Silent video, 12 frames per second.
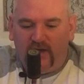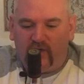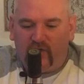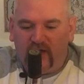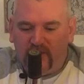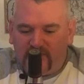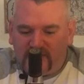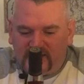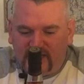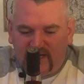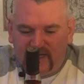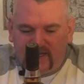Grape
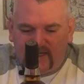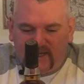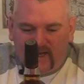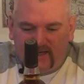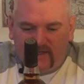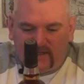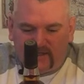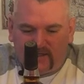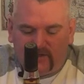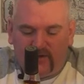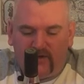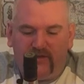skin tannins,
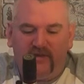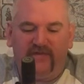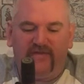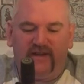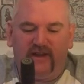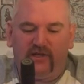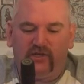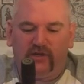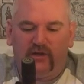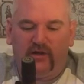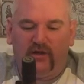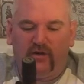and on the finish,
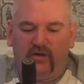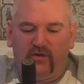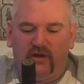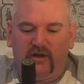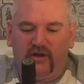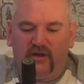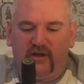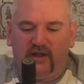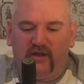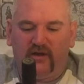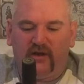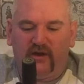long
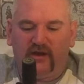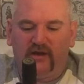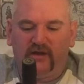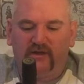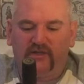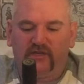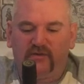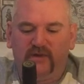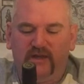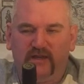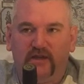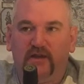lingering
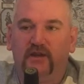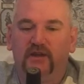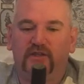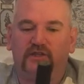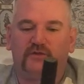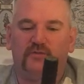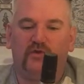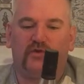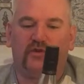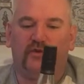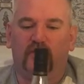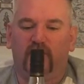sweet
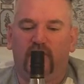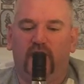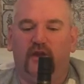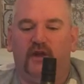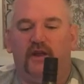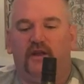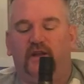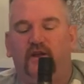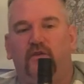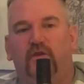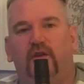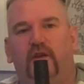smoke.
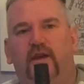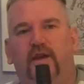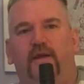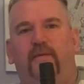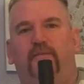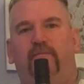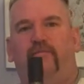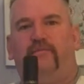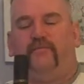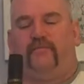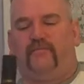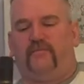Now, I
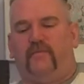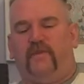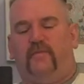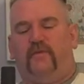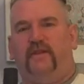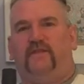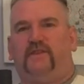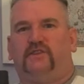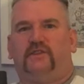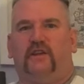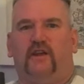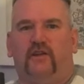believe this
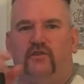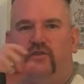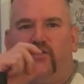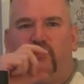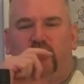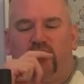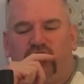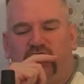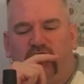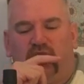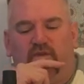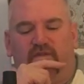is a
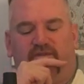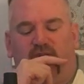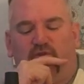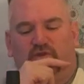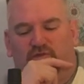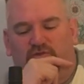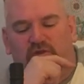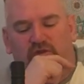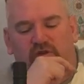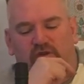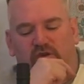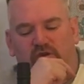non-chill filtered
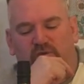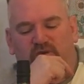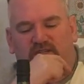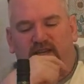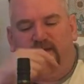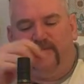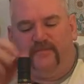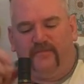whiskey.